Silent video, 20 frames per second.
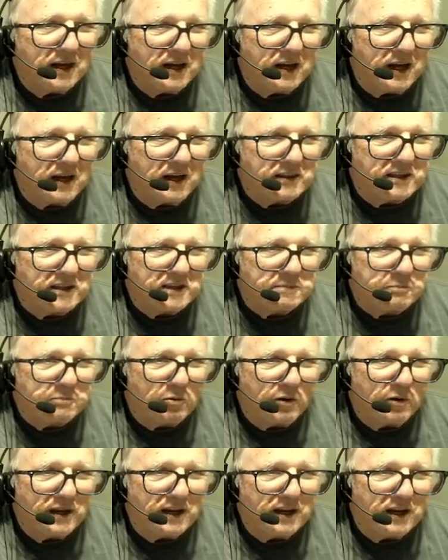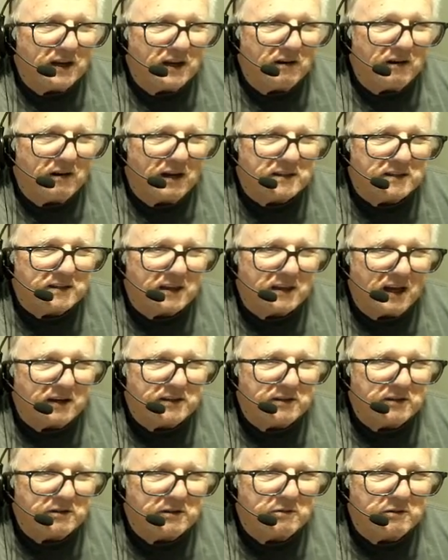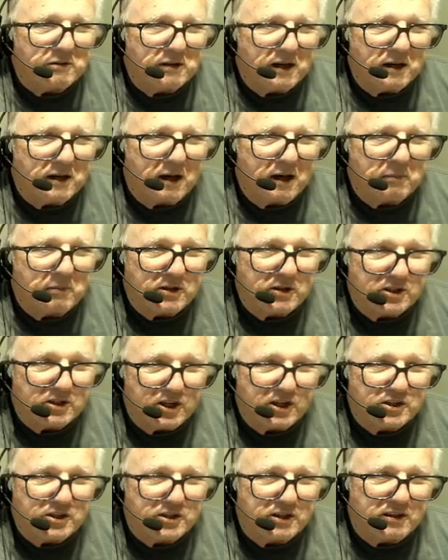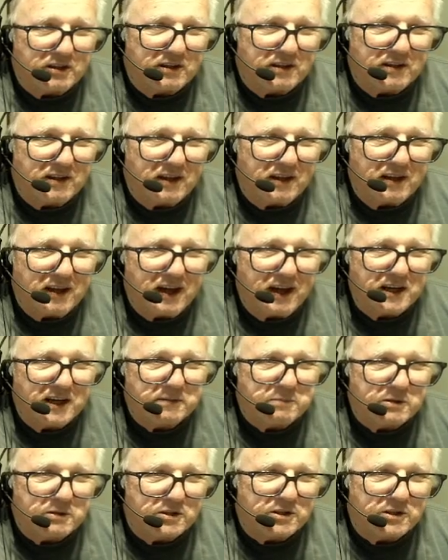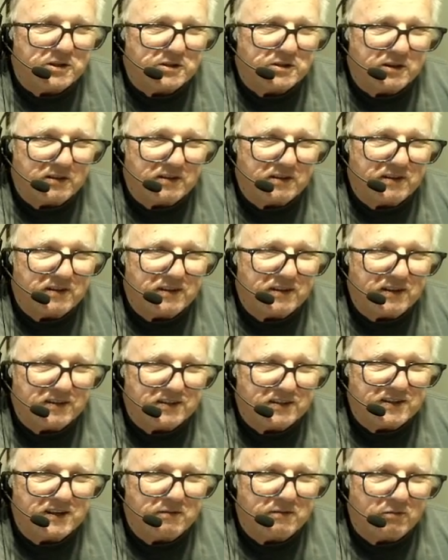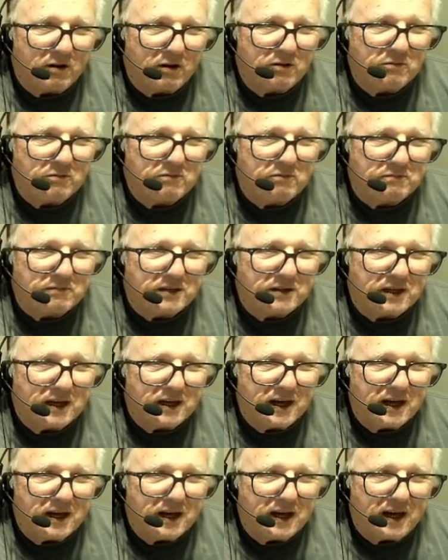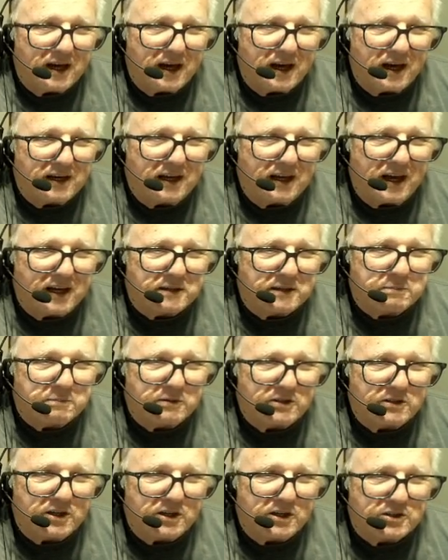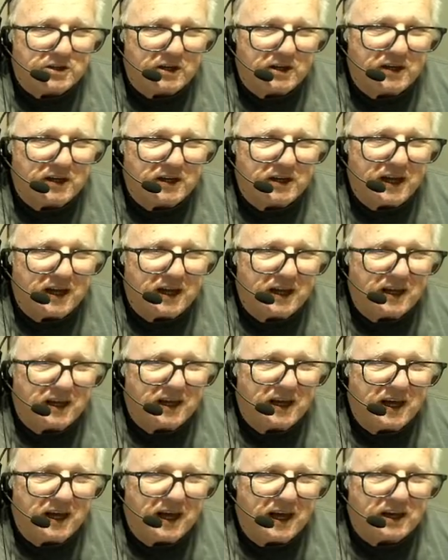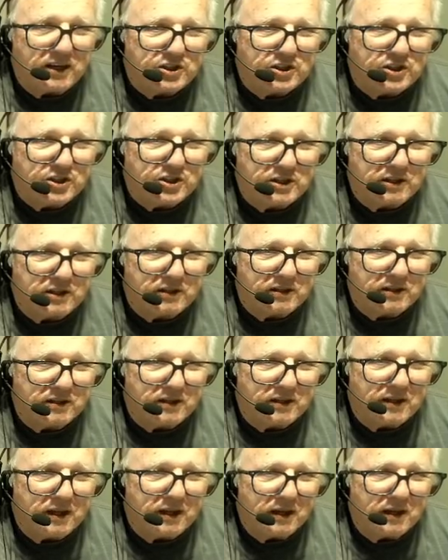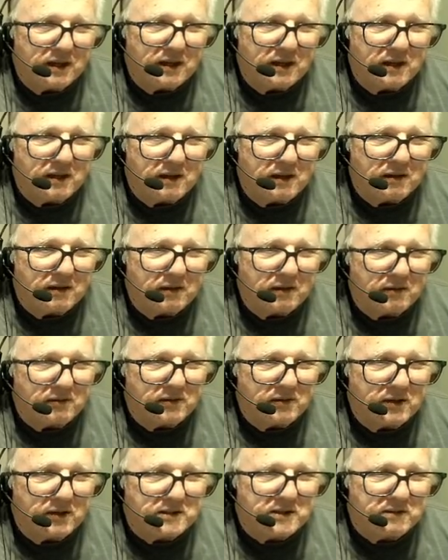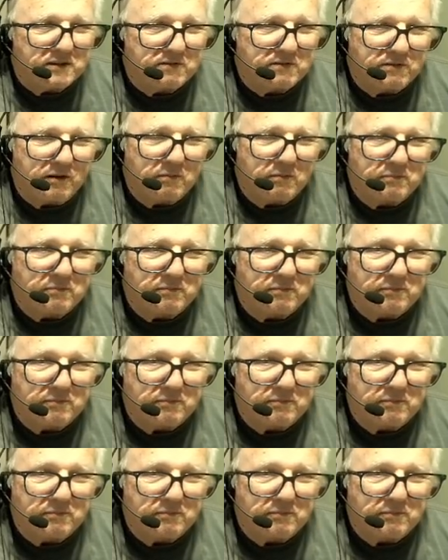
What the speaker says: At this point here, I do a position, X position 0, X position H. This is from,